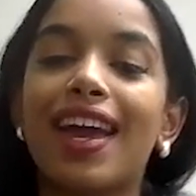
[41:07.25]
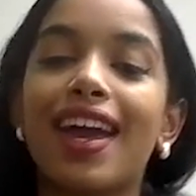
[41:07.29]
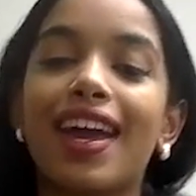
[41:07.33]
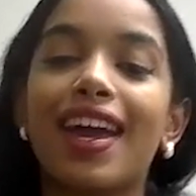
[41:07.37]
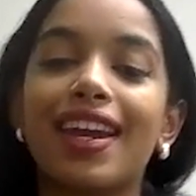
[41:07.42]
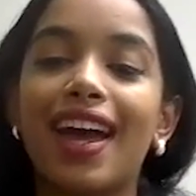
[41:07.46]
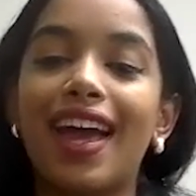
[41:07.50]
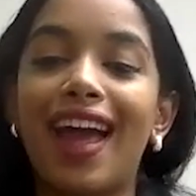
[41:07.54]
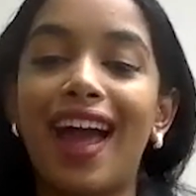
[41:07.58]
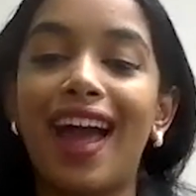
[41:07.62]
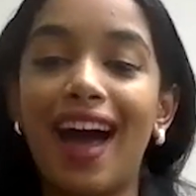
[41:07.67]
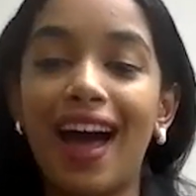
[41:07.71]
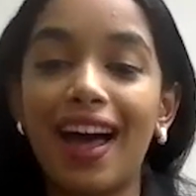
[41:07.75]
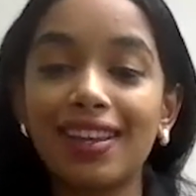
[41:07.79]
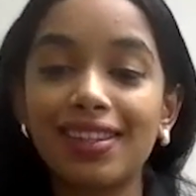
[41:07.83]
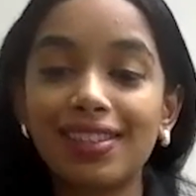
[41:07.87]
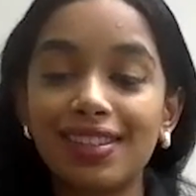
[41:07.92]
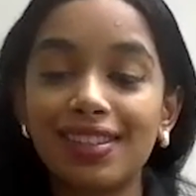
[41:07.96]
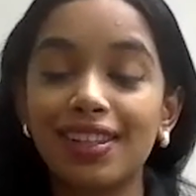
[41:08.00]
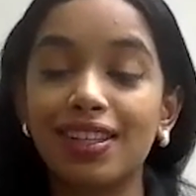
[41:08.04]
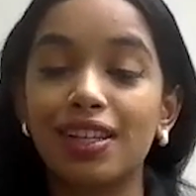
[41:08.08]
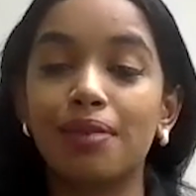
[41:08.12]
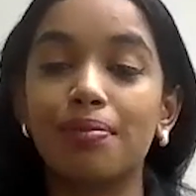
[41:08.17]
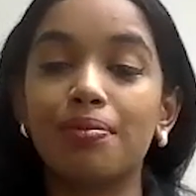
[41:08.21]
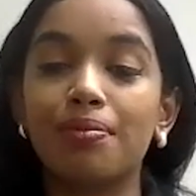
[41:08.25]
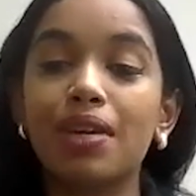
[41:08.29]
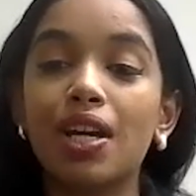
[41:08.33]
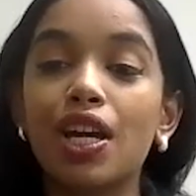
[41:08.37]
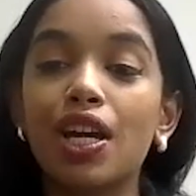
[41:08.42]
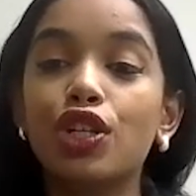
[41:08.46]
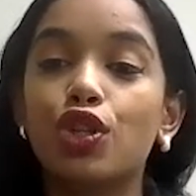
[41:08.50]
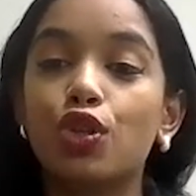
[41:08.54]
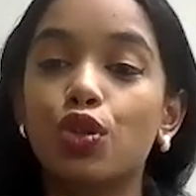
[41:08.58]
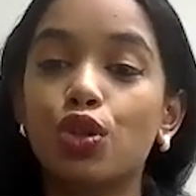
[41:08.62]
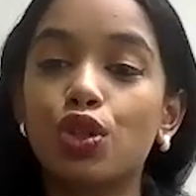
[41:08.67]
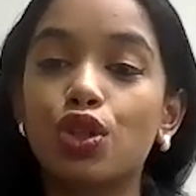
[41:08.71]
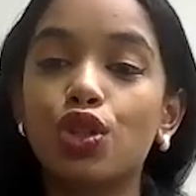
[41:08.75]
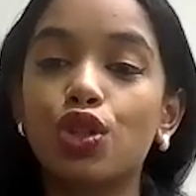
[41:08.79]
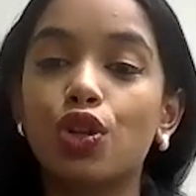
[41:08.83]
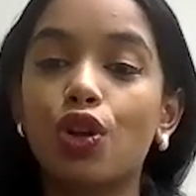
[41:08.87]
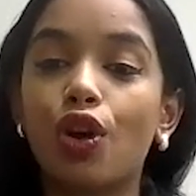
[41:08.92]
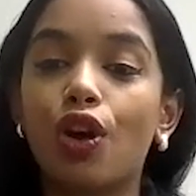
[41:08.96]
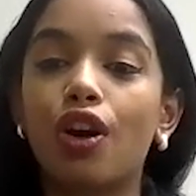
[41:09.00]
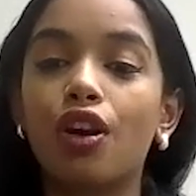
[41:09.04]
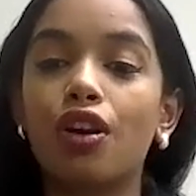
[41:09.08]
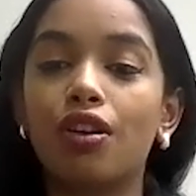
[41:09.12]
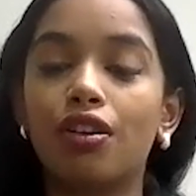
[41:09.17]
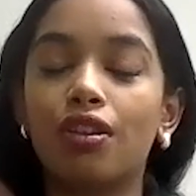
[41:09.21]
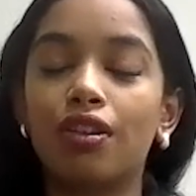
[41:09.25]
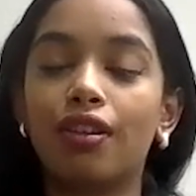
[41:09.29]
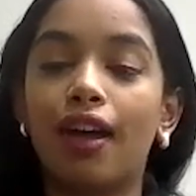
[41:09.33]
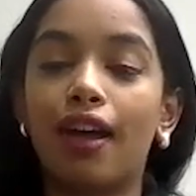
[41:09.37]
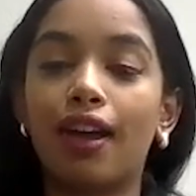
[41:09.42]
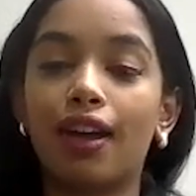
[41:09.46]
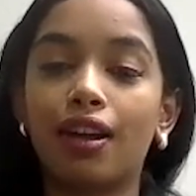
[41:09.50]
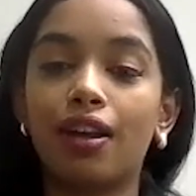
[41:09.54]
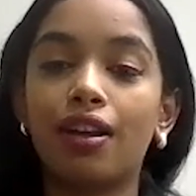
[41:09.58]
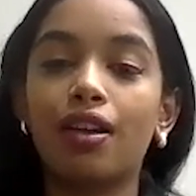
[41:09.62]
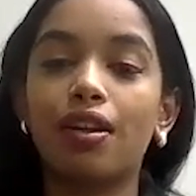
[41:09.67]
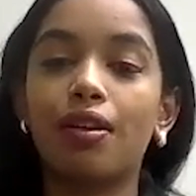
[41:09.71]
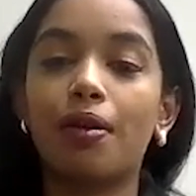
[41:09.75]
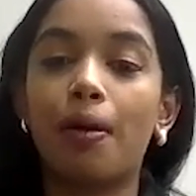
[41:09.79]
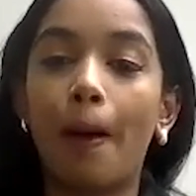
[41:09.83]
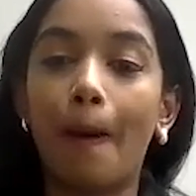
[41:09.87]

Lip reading: and I asked them to start like